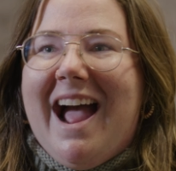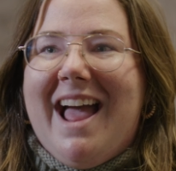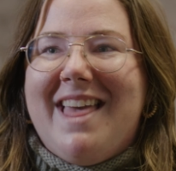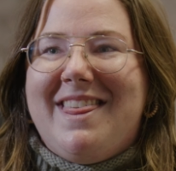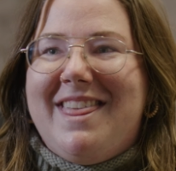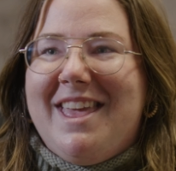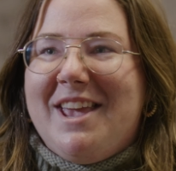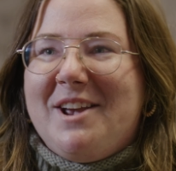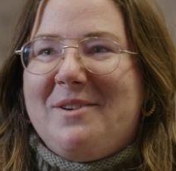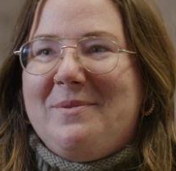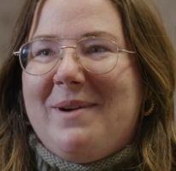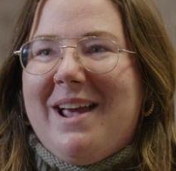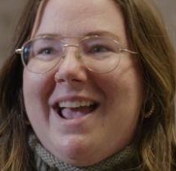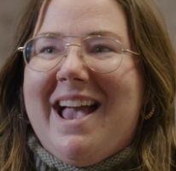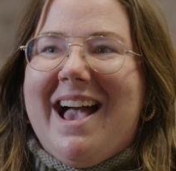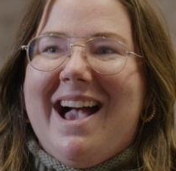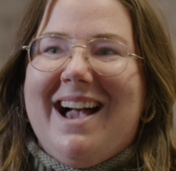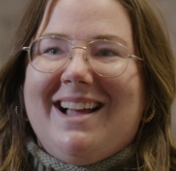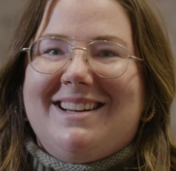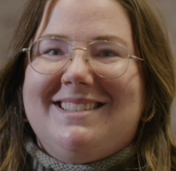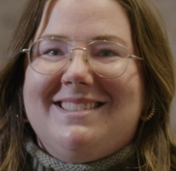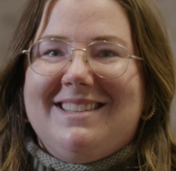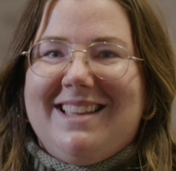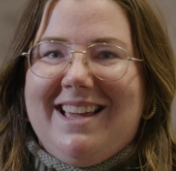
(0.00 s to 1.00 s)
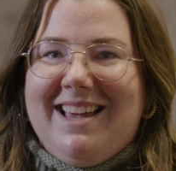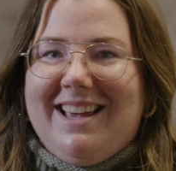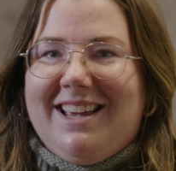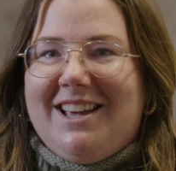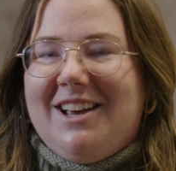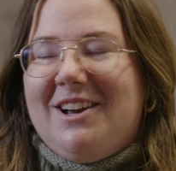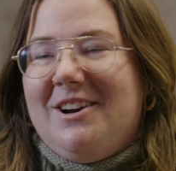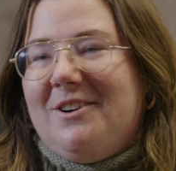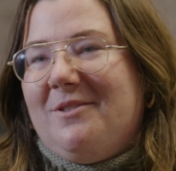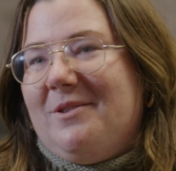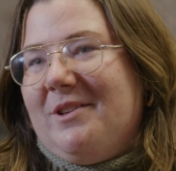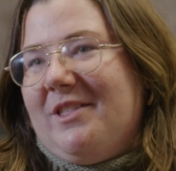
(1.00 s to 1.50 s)
I think we act like
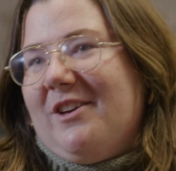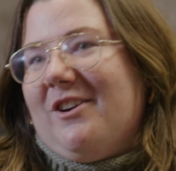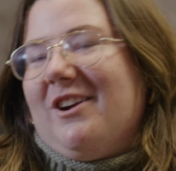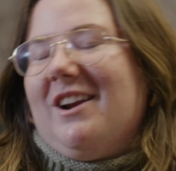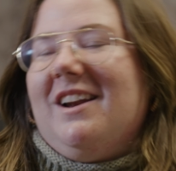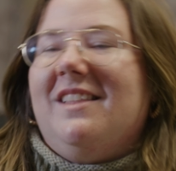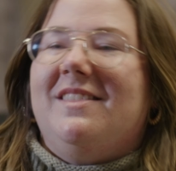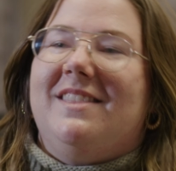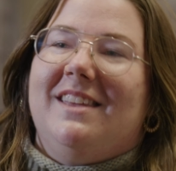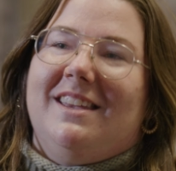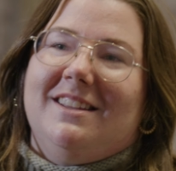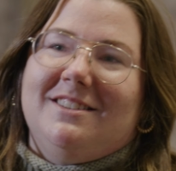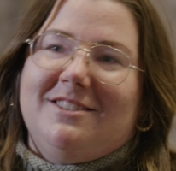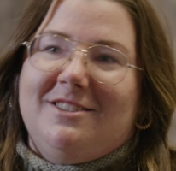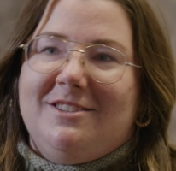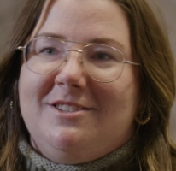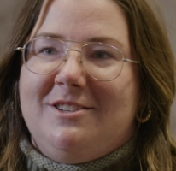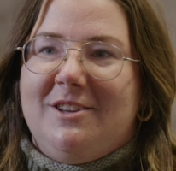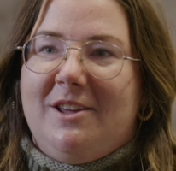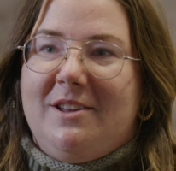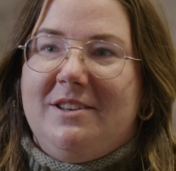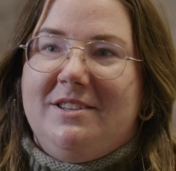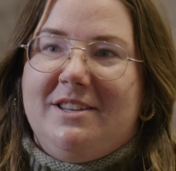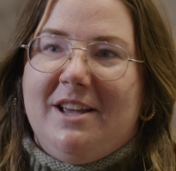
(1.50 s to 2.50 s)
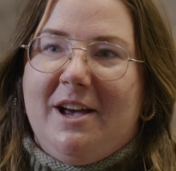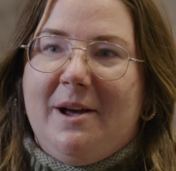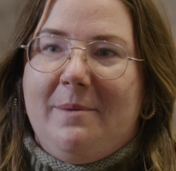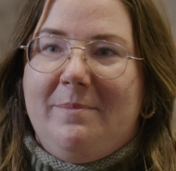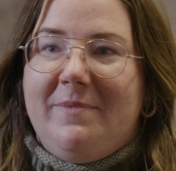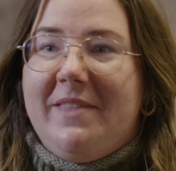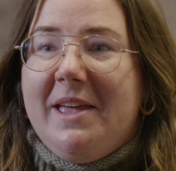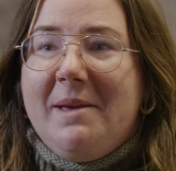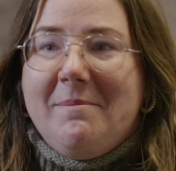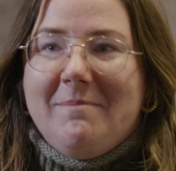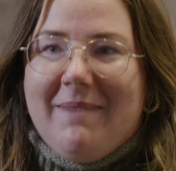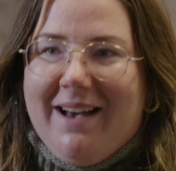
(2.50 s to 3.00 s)
oh well they're gonna think it's st- dumb.
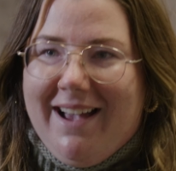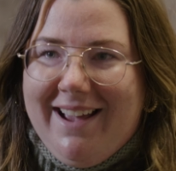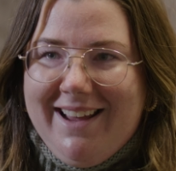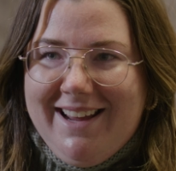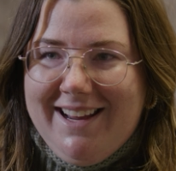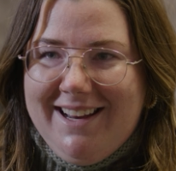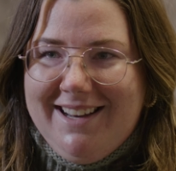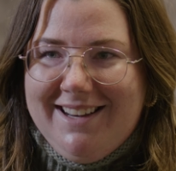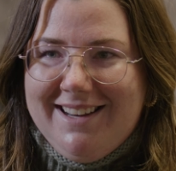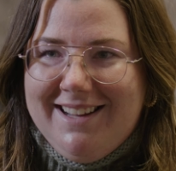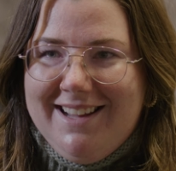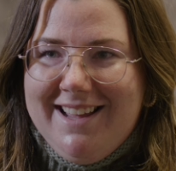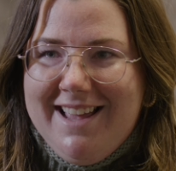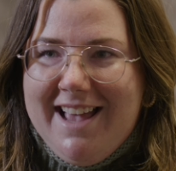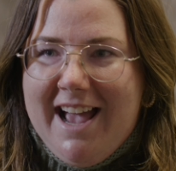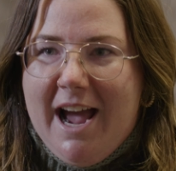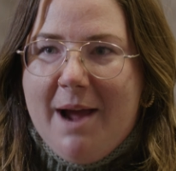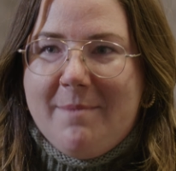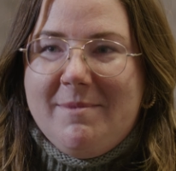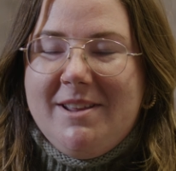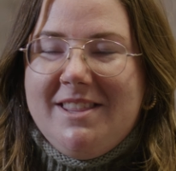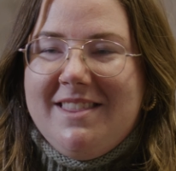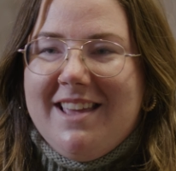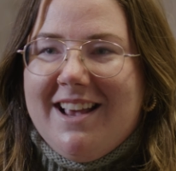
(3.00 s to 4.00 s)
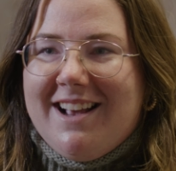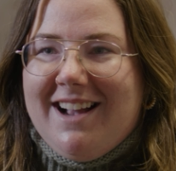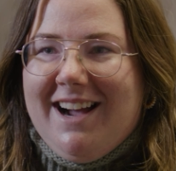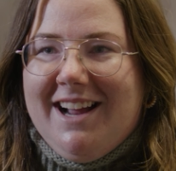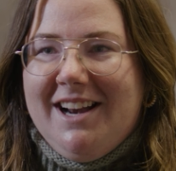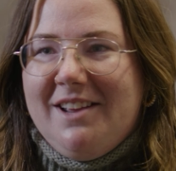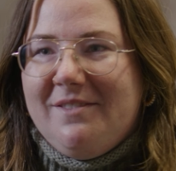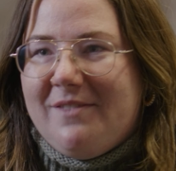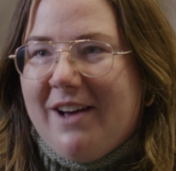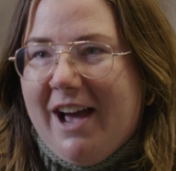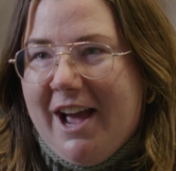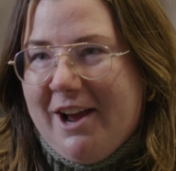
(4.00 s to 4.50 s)
They might. They're I mean they kids.
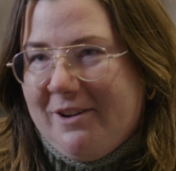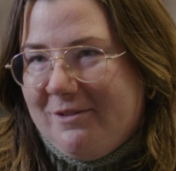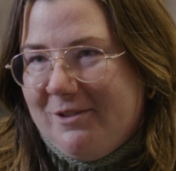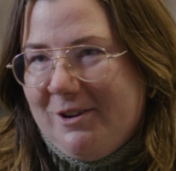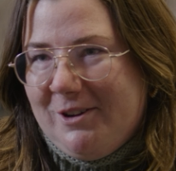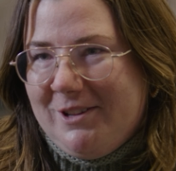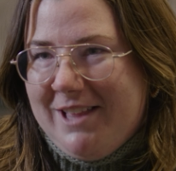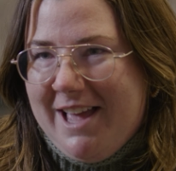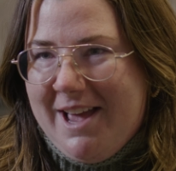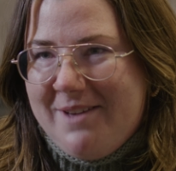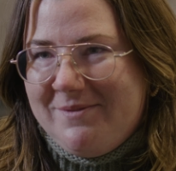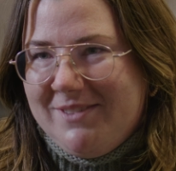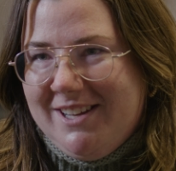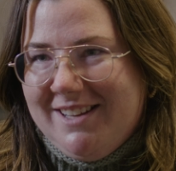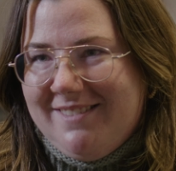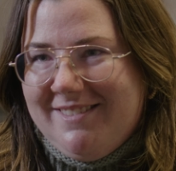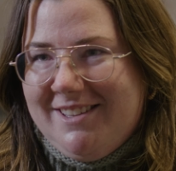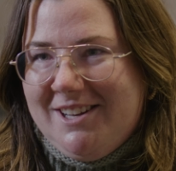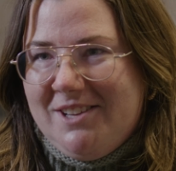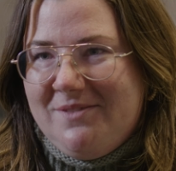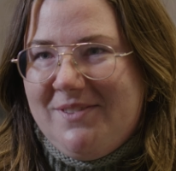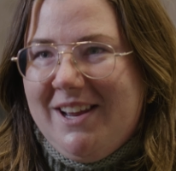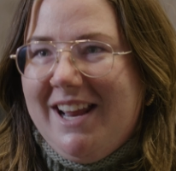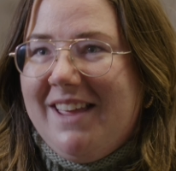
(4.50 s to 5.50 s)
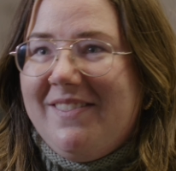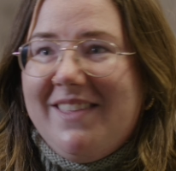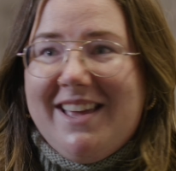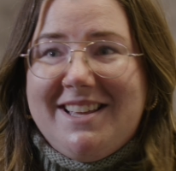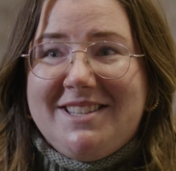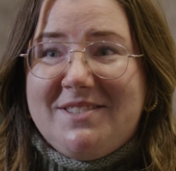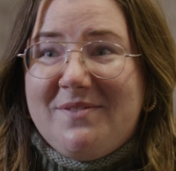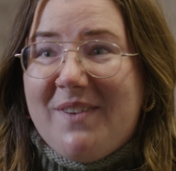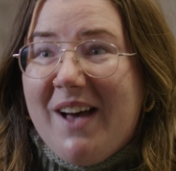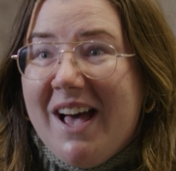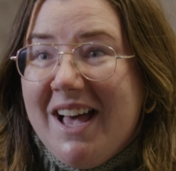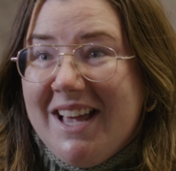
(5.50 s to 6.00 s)
kind of eye roll at me a little bit, and
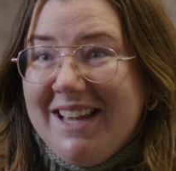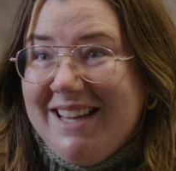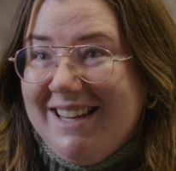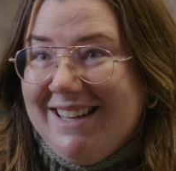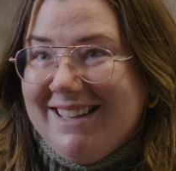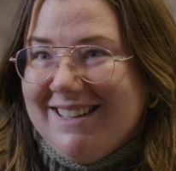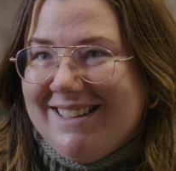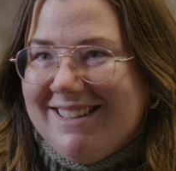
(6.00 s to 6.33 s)
that's fine.